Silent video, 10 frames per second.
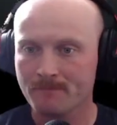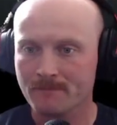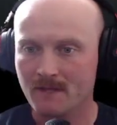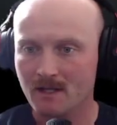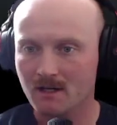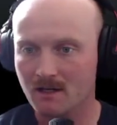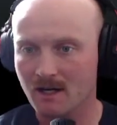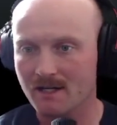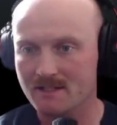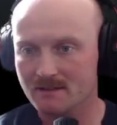All
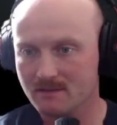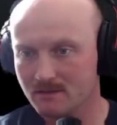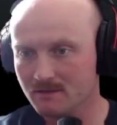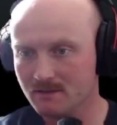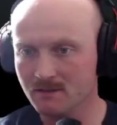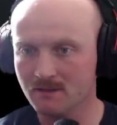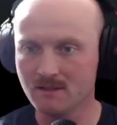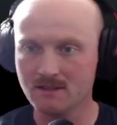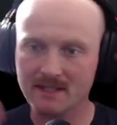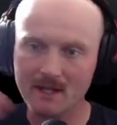right.
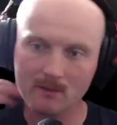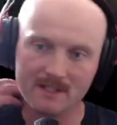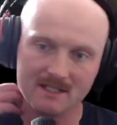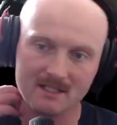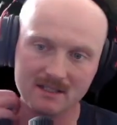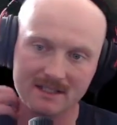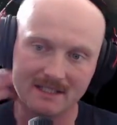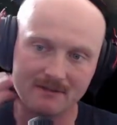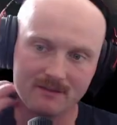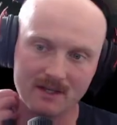They will need to
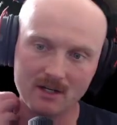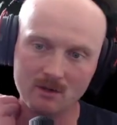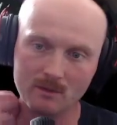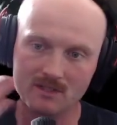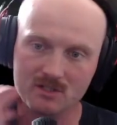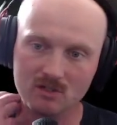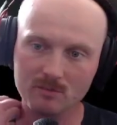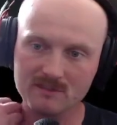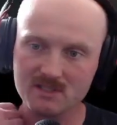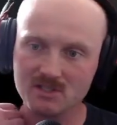leave their original
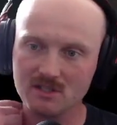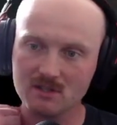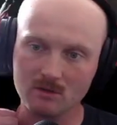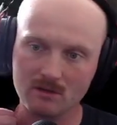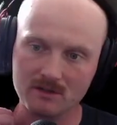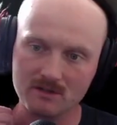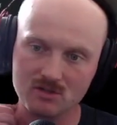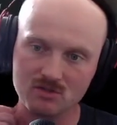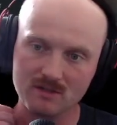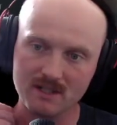position in order to
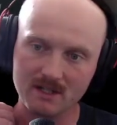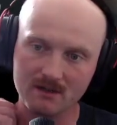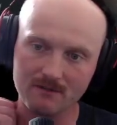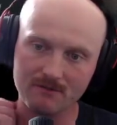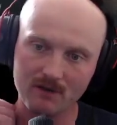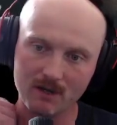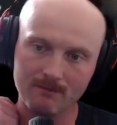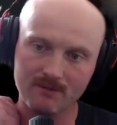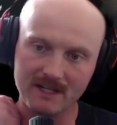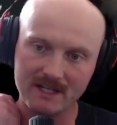trigger firm
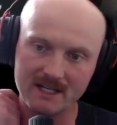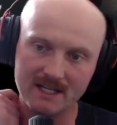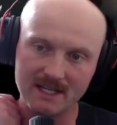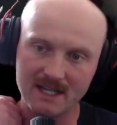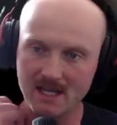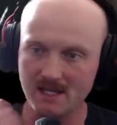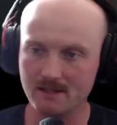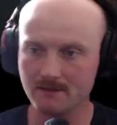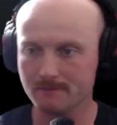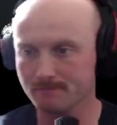footing
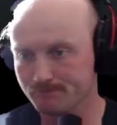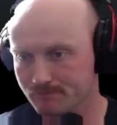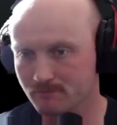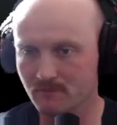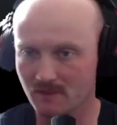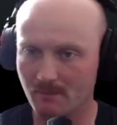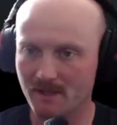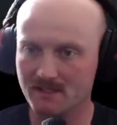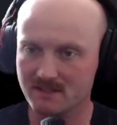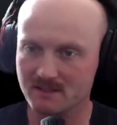again. That
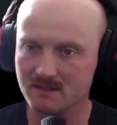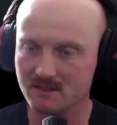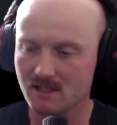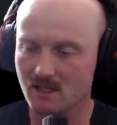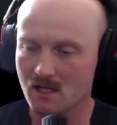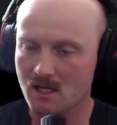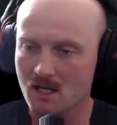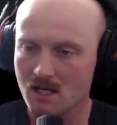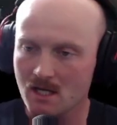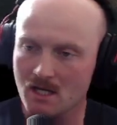makes sense.
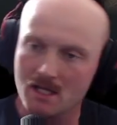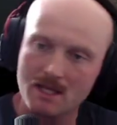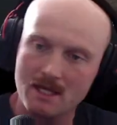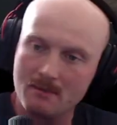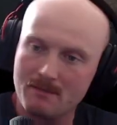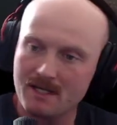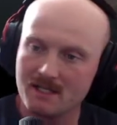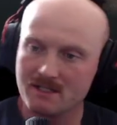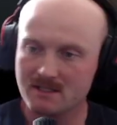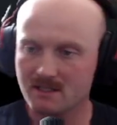That
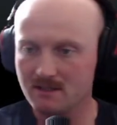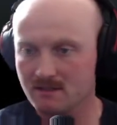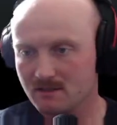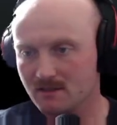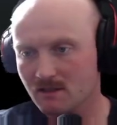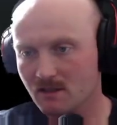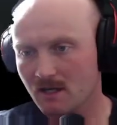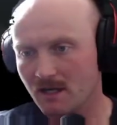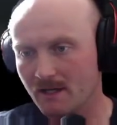makes sense. All right.